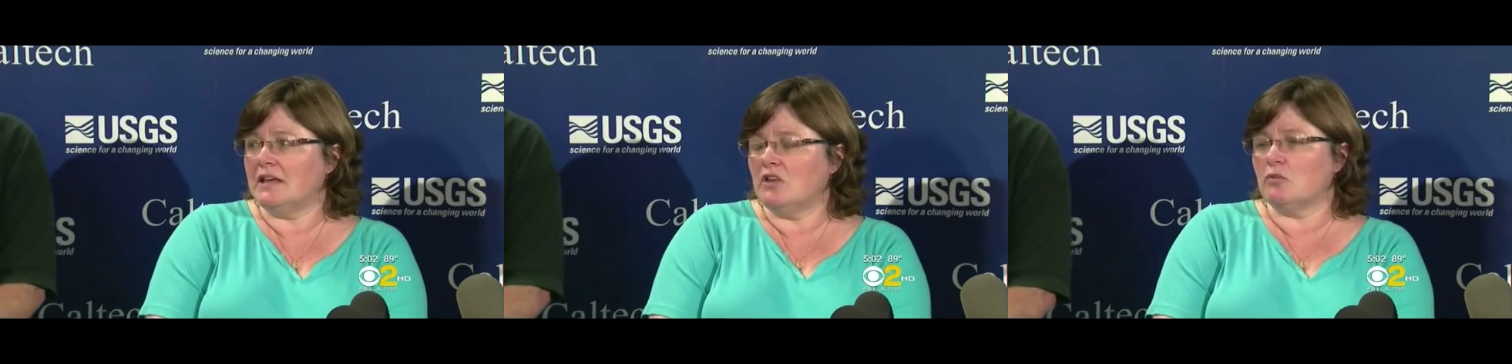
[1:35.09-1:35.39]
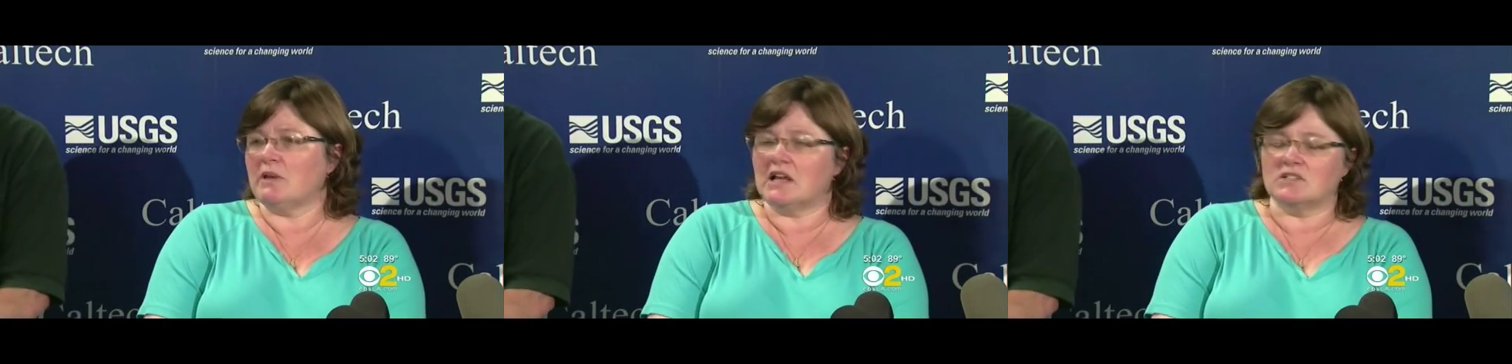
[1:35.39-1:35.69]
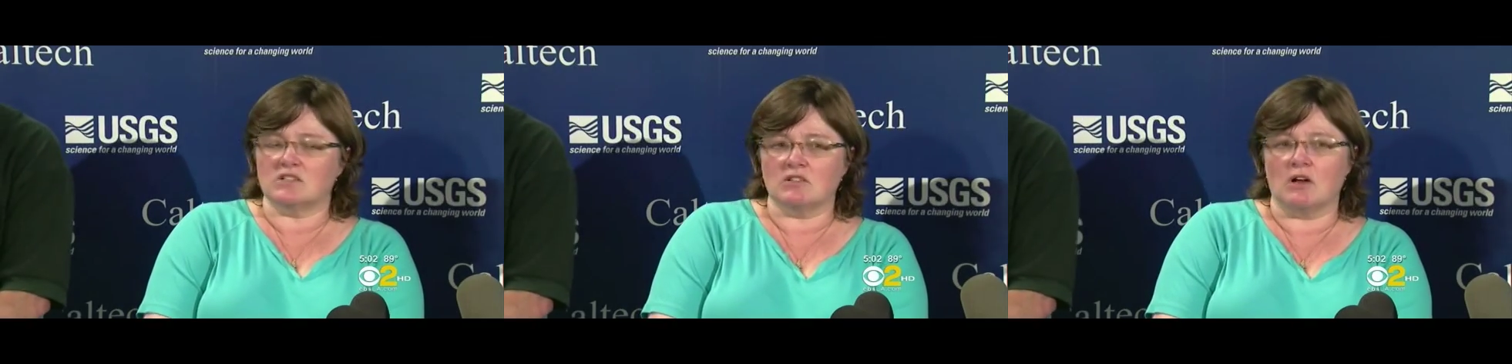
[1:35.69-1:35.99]
either
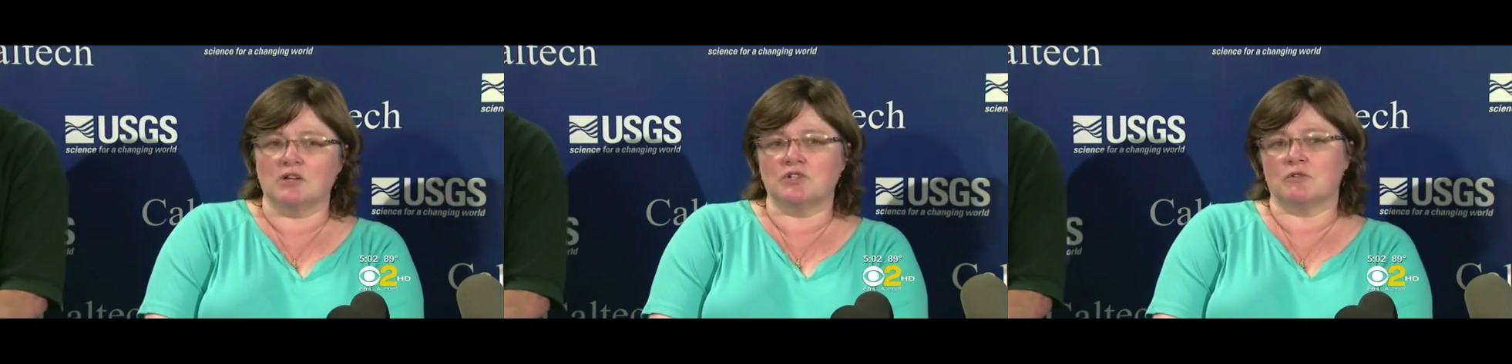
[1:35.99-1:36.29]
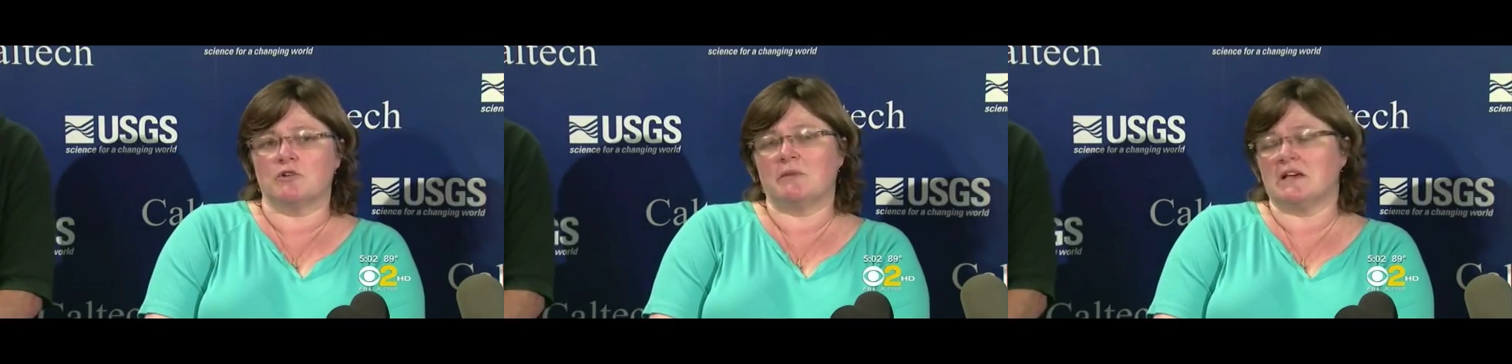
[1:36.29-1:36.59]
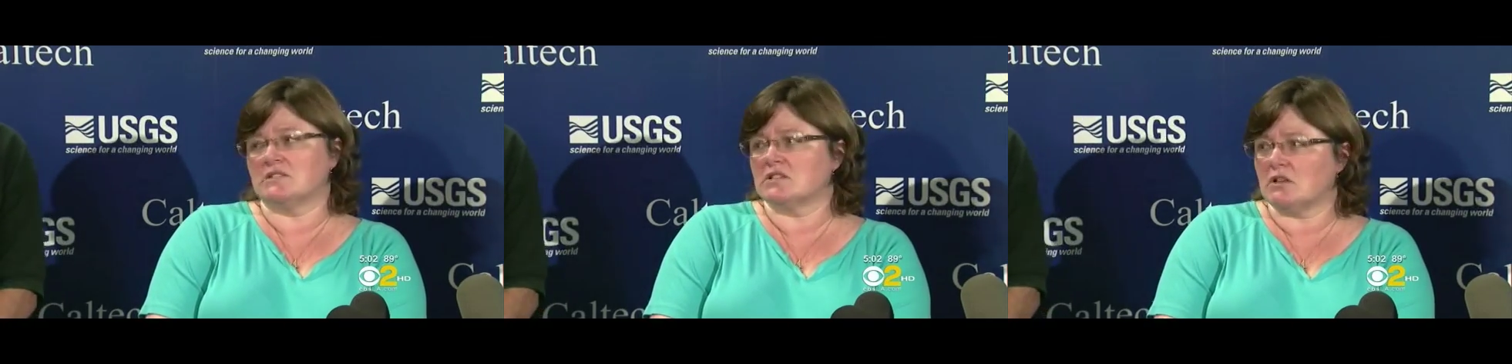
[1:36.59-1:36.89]
because it's larger or
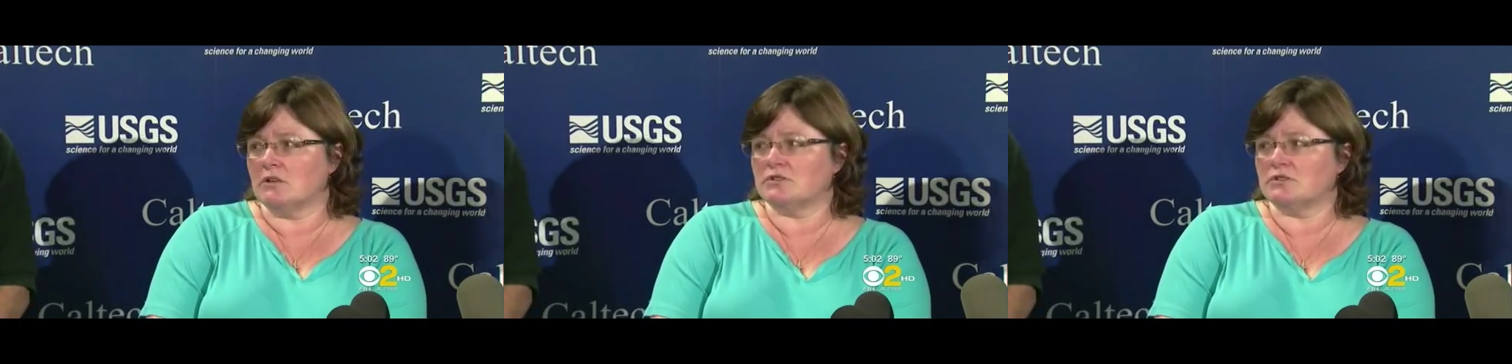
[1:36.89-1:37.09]
because it's